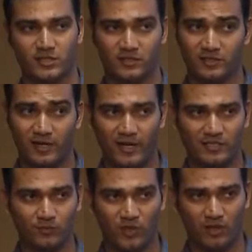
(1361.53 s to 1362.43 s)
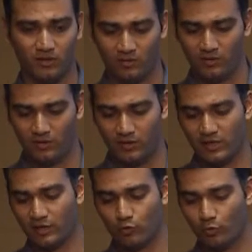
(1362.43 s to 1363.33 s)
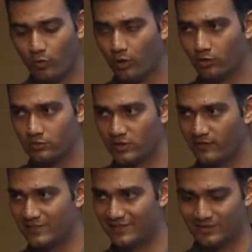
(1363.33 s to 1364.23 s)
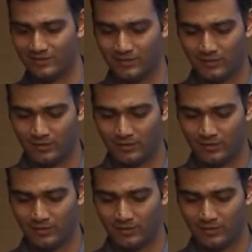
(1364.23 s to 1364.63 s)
he doesn't like something, he can go block those devices.